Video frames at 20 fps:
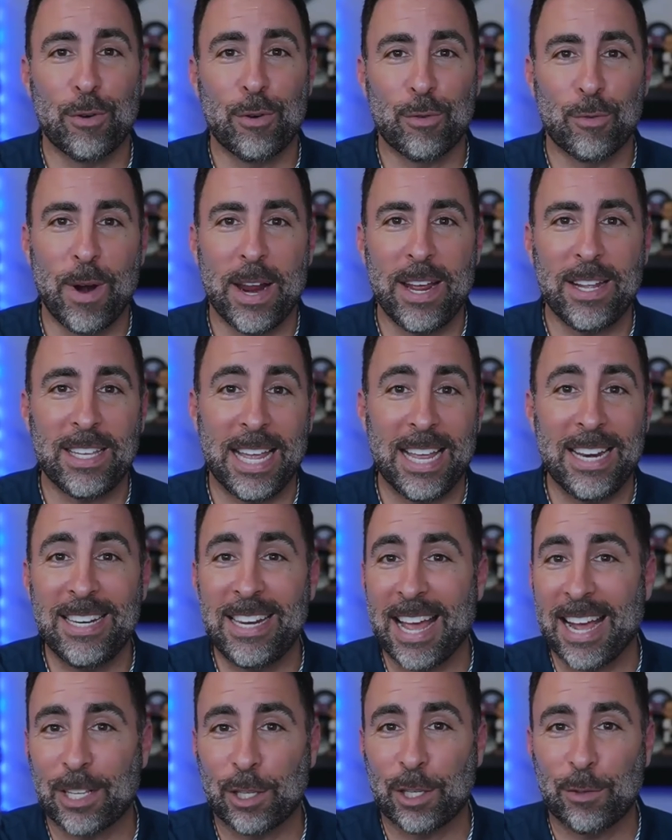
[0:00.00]
great
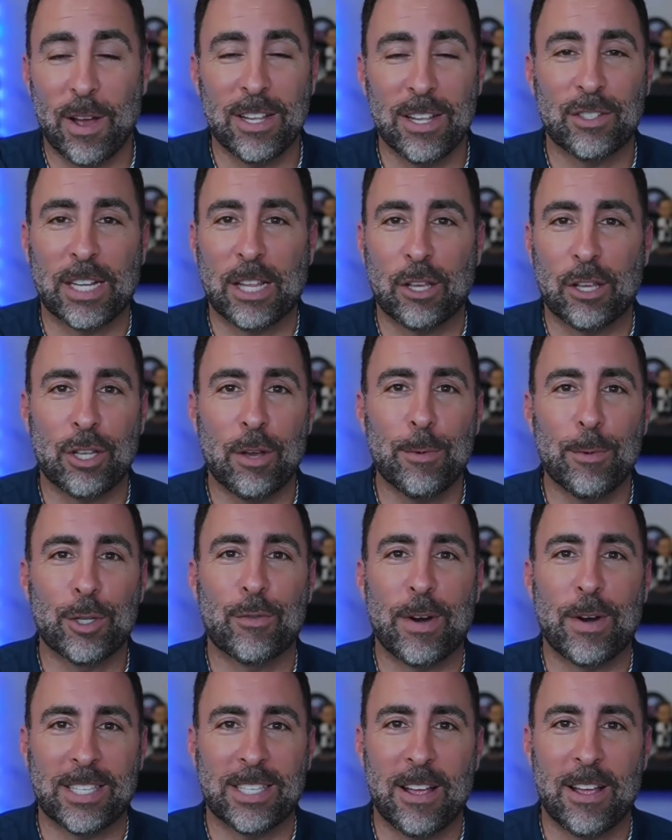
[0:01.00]
index funds. Like there's so much
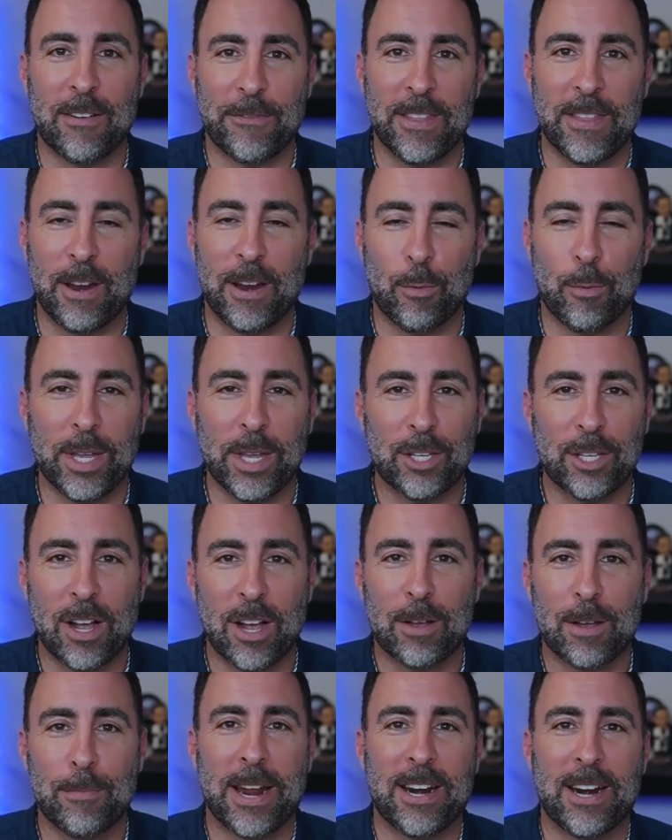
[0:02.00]
great stuff yeah. in there. We can
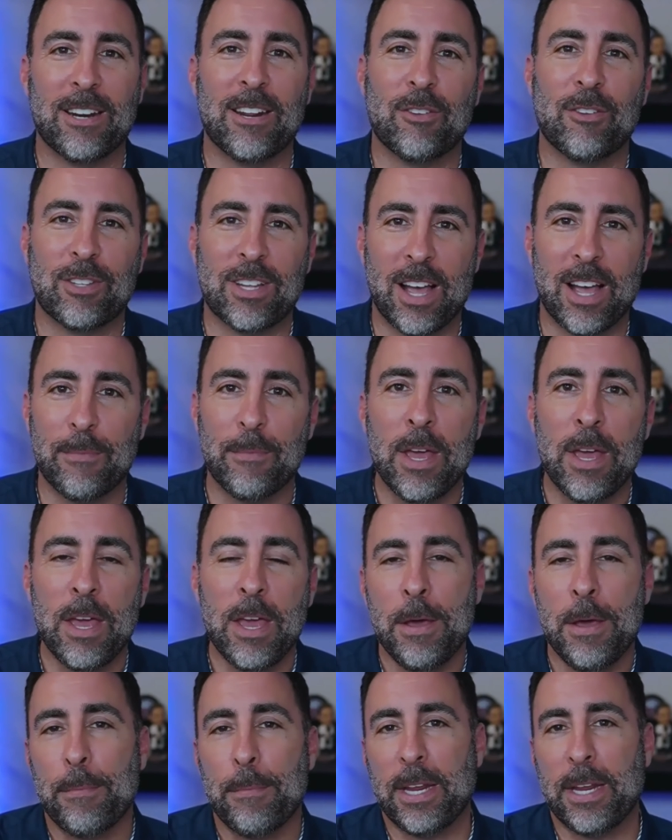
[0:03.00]
talk about it another time,
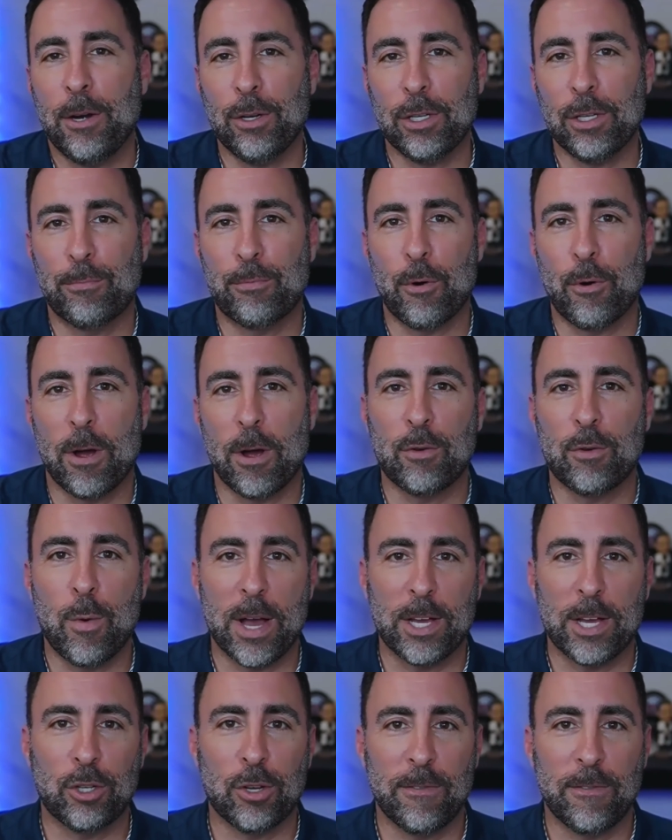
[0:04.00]
but yeah. here's a broad
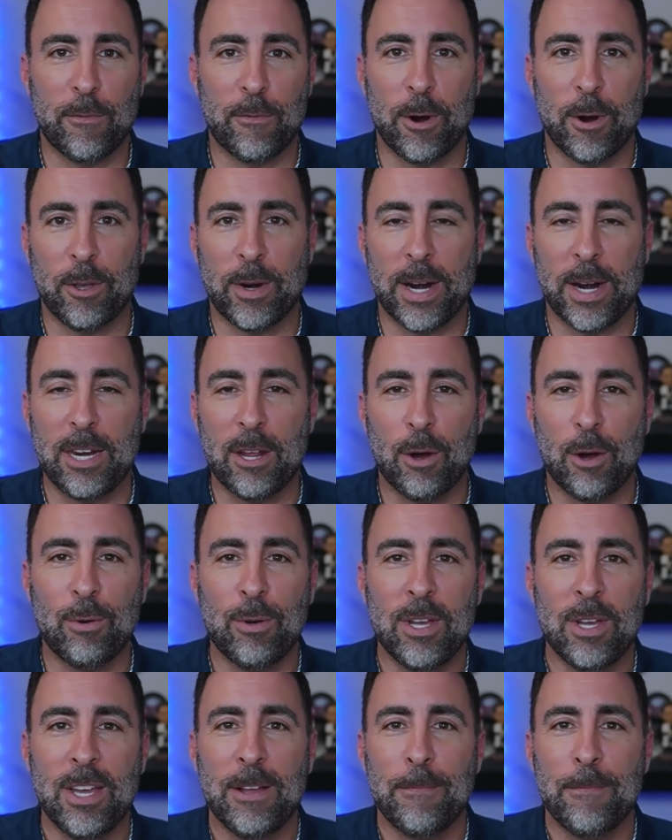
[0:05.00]
question for you. And I know,
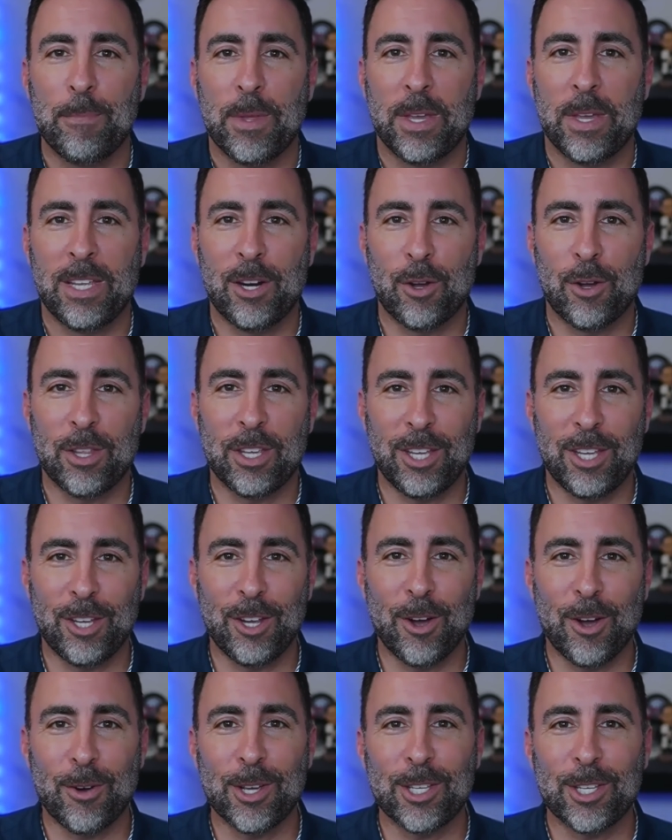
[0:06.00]
you know,
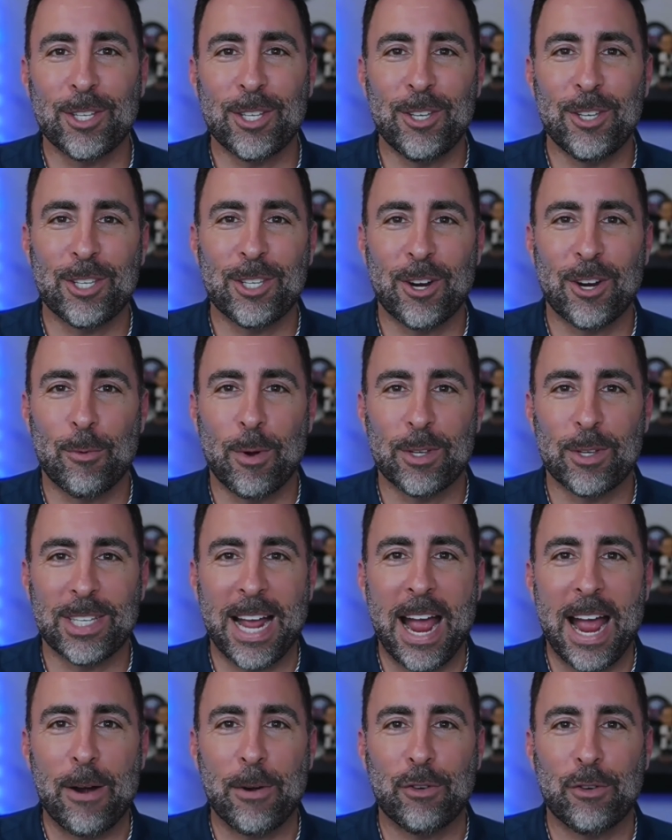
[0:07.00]
you always used to hear was
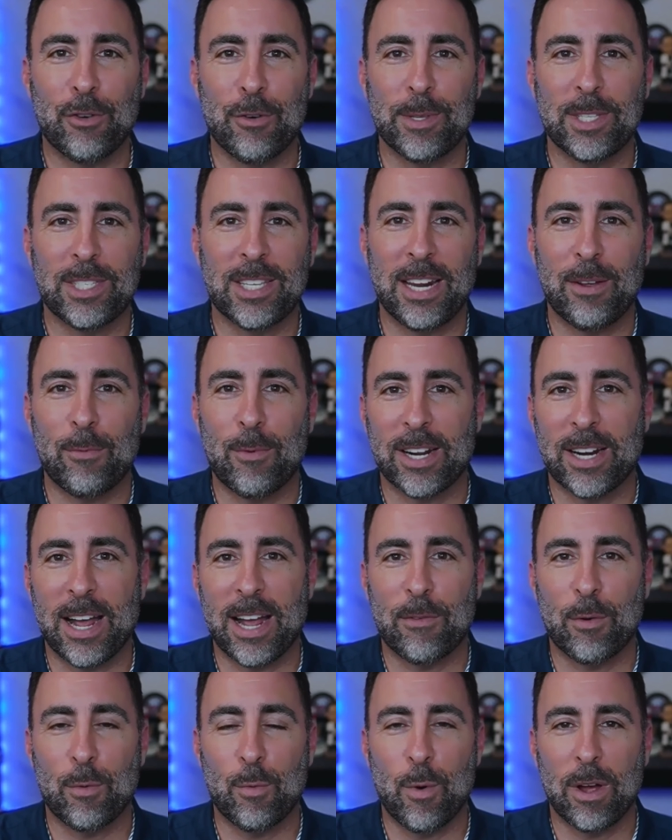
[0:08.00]
Harry Truman said he wanted to
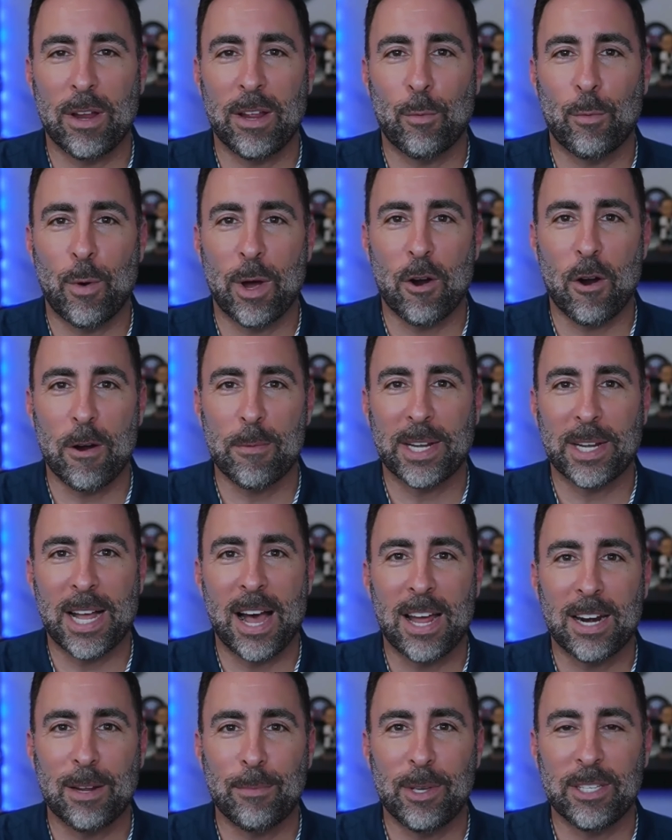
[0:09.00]
have a one, one-armed
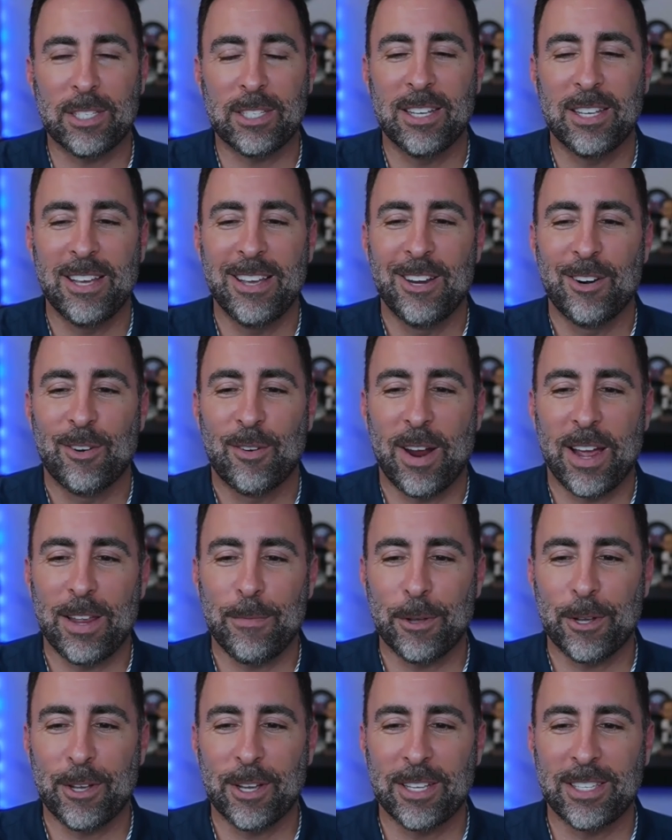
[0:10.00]
economist, right?
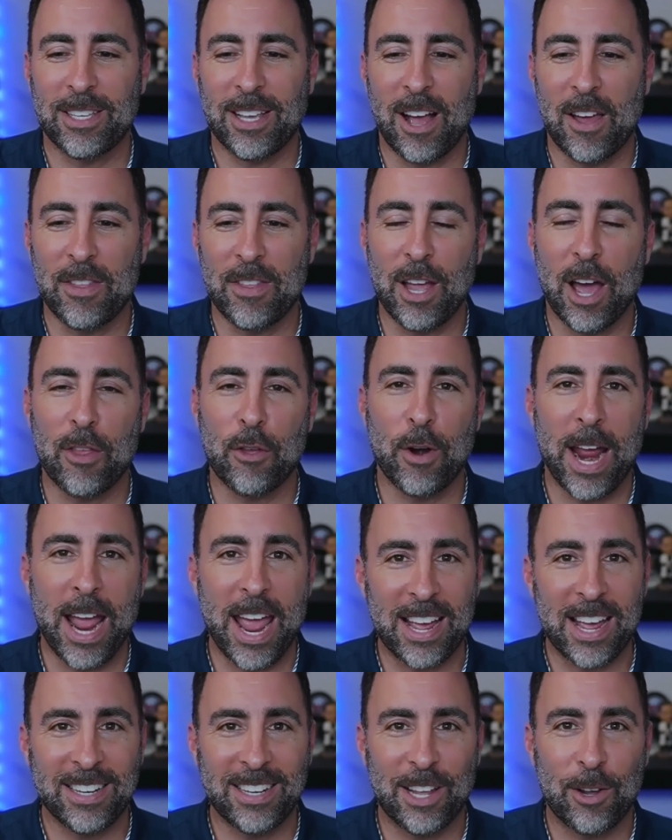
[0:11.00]
Because on the other
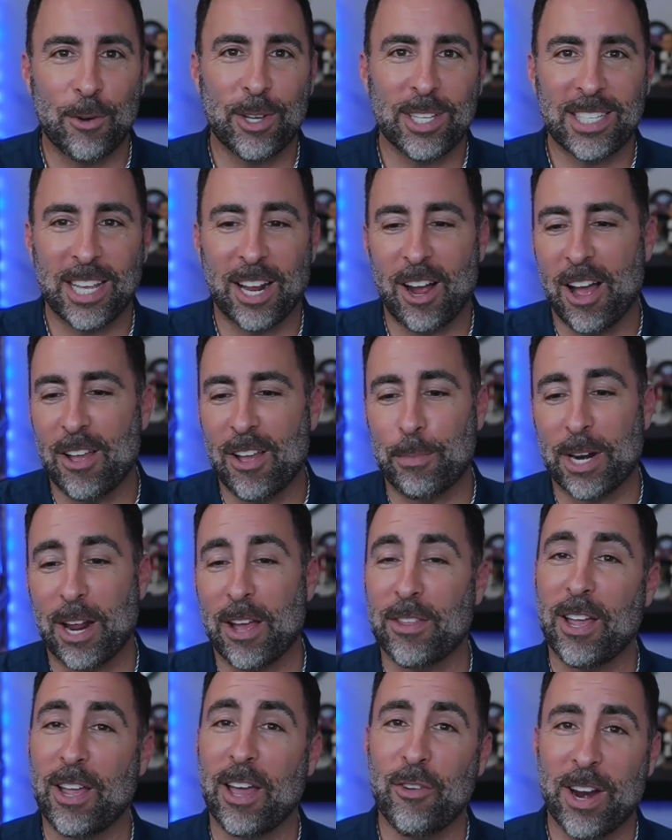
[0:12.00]
hand, they always say, oh, but on
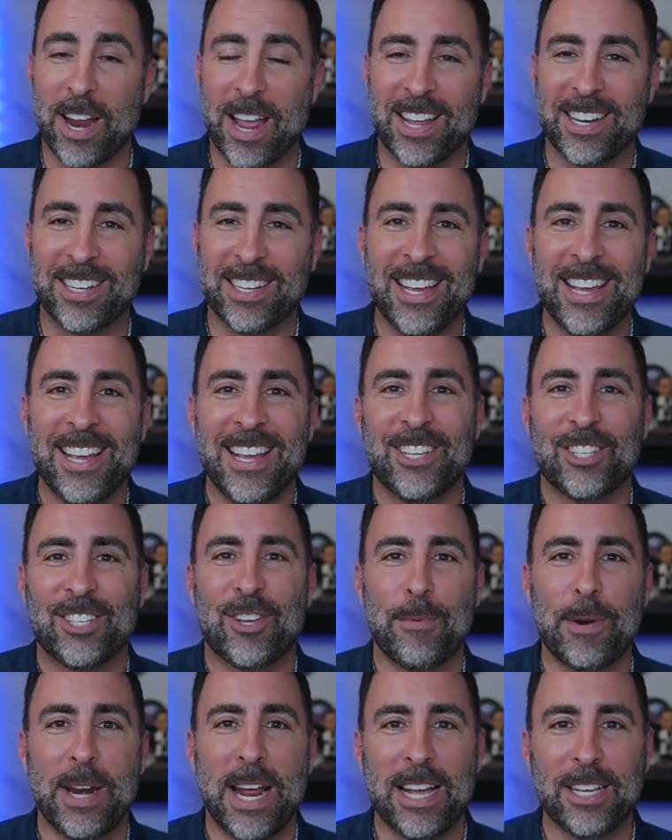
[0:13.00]
the other hand. So
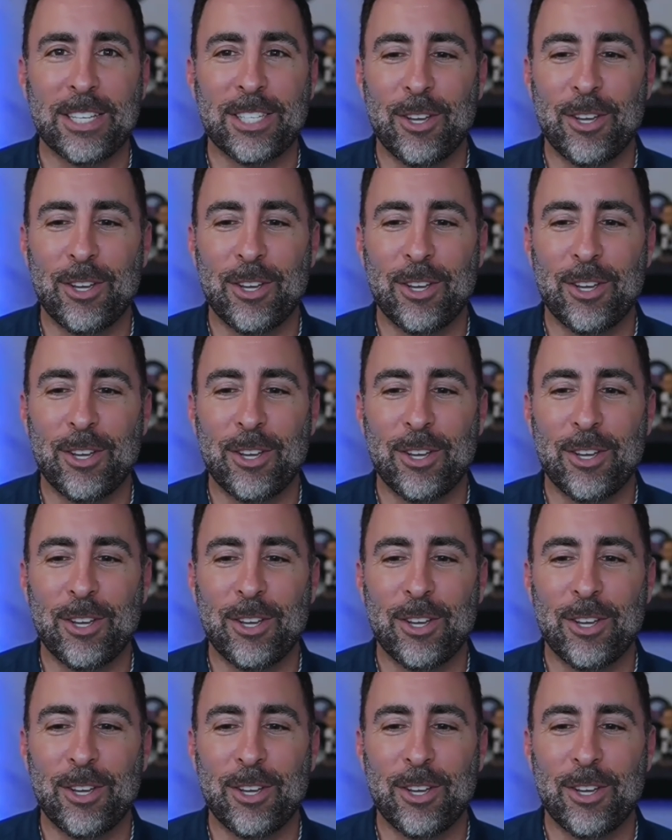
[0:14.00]
I'm yeah. going to ask